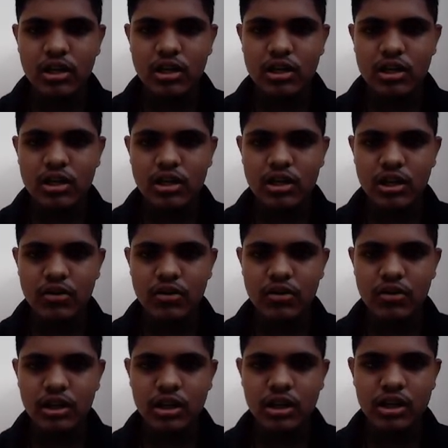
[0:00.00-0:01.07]
the D1
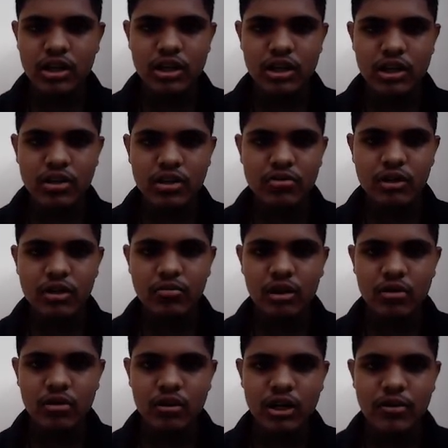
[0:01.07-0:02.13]
and D2 are forward
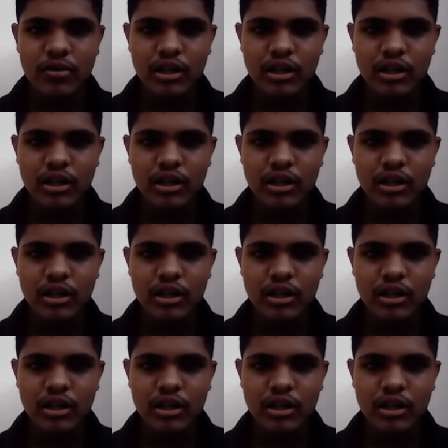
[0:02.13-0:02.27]
biased,